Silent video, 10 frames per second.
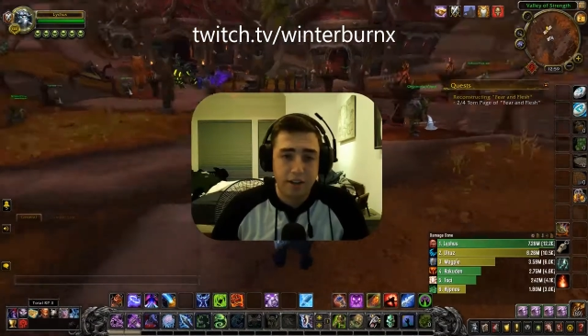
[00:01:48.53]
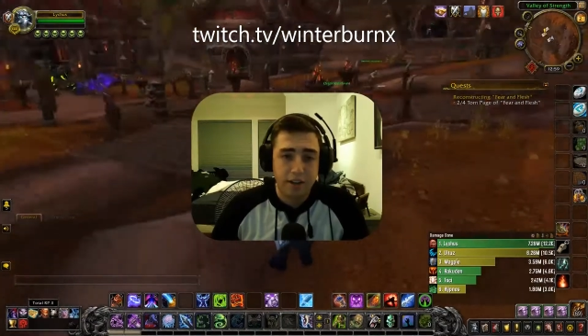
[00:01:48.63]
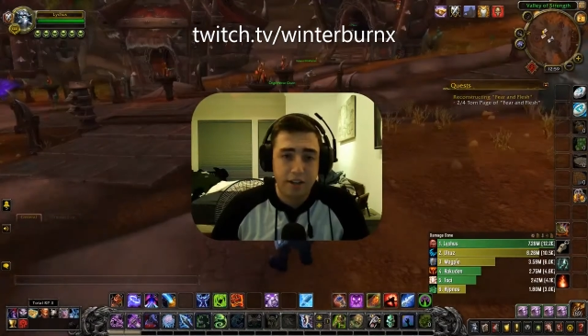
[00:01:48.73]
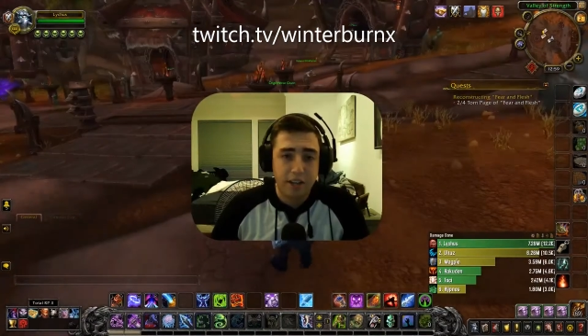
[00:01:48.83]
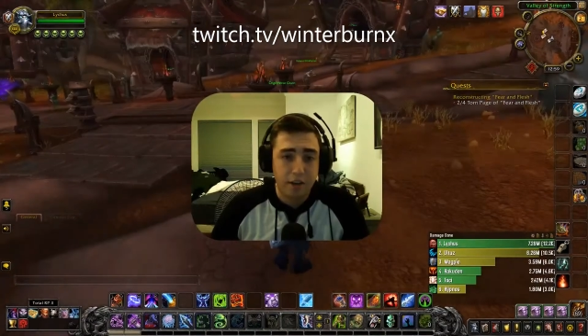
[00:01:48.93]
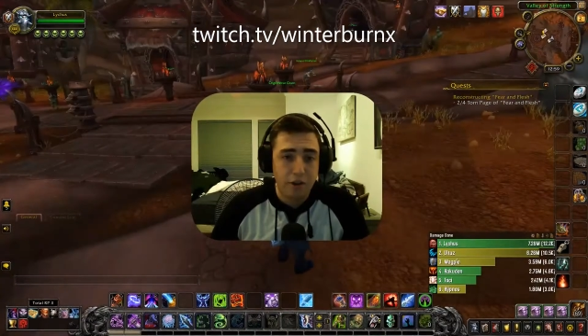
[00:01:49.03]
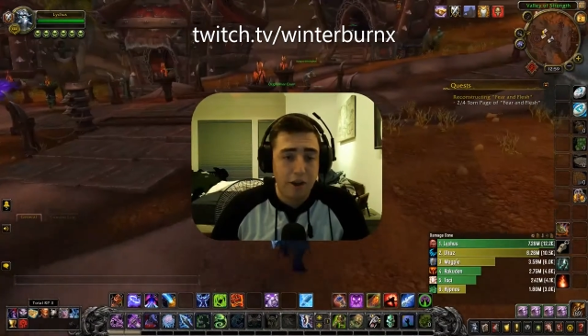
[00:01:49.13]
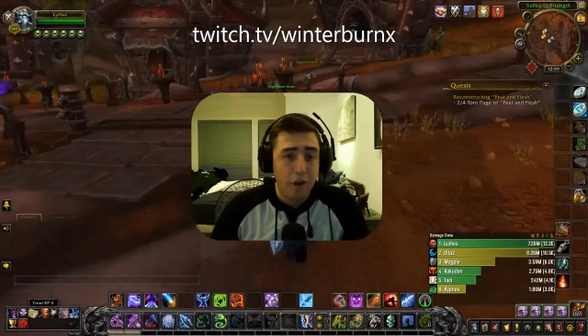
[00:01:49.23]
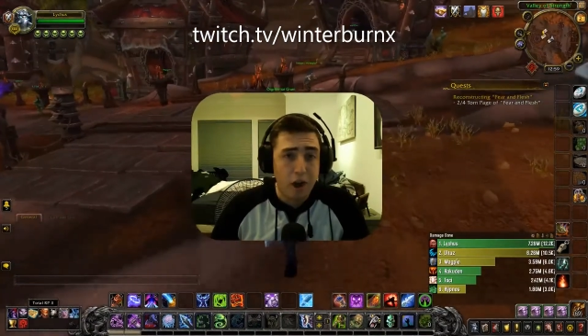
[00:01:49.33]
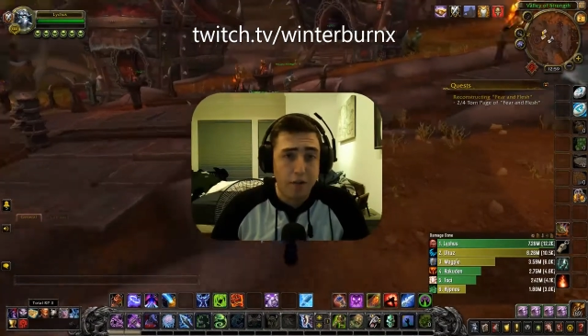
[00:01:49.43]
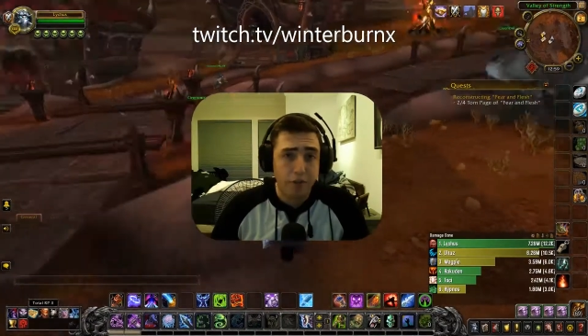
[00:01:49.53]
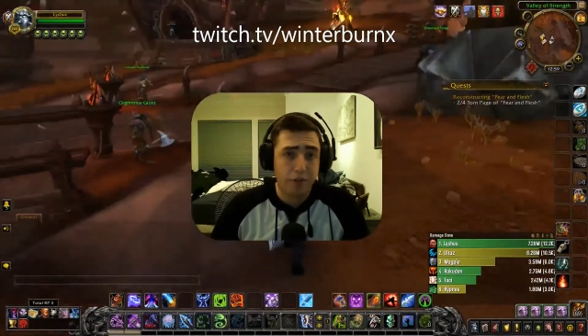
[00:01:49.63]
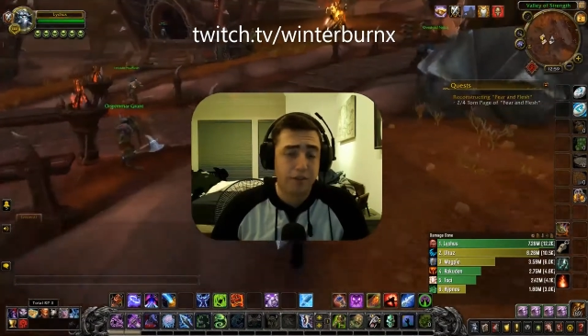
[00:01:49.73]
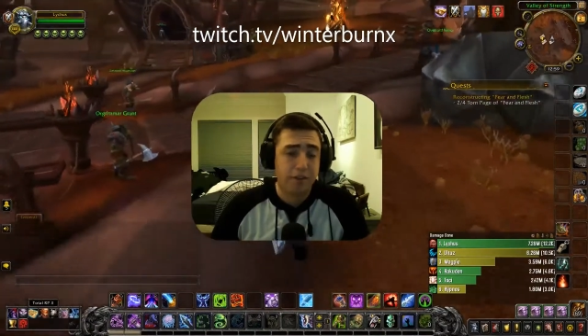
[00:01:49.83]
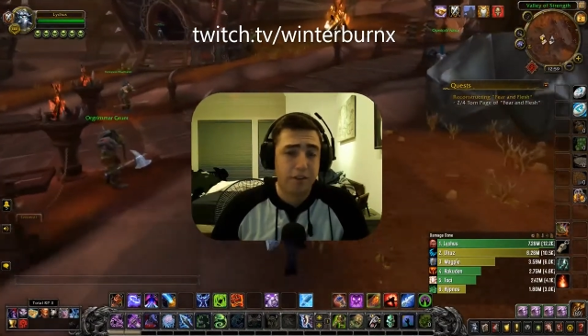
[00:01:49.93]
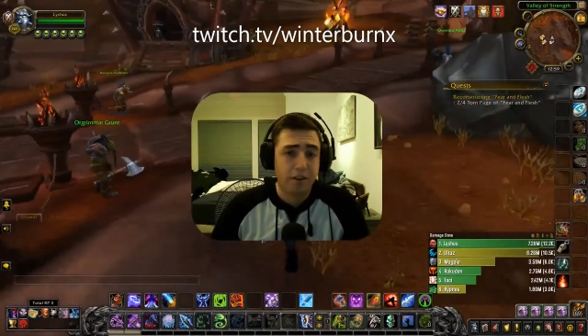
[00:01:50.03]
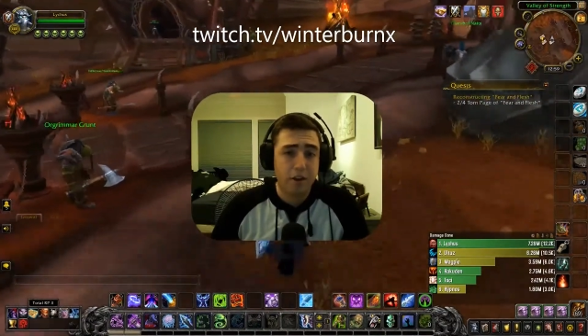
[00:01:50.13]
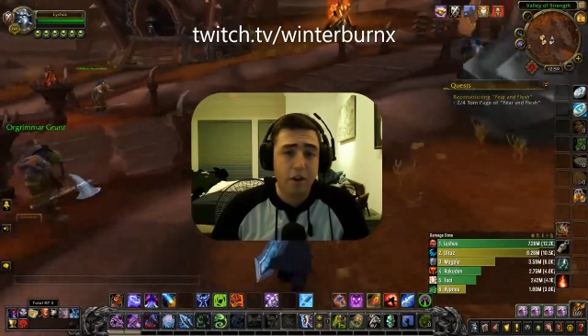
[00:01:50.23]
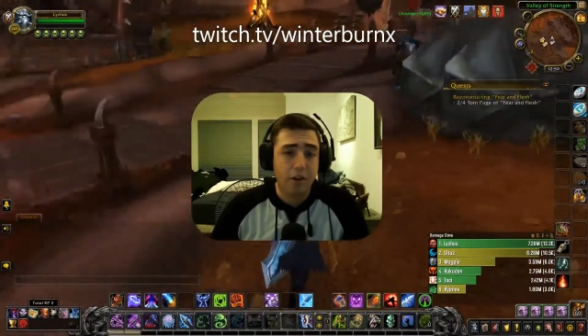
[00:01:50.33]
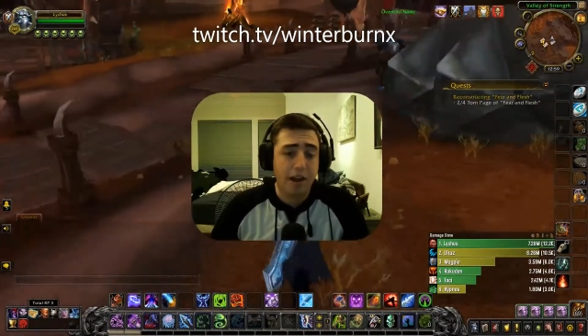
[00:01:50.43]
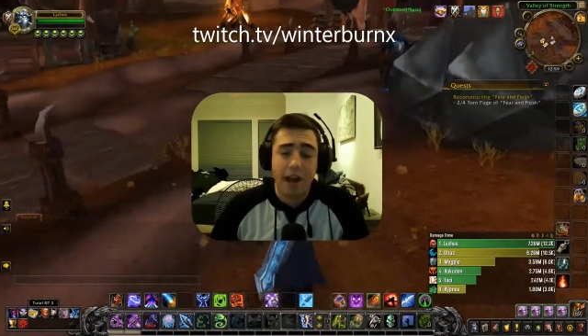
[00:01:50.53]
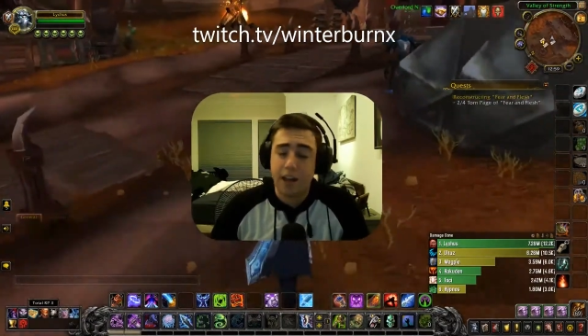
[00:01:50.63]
to tell you how awful those are. Okay,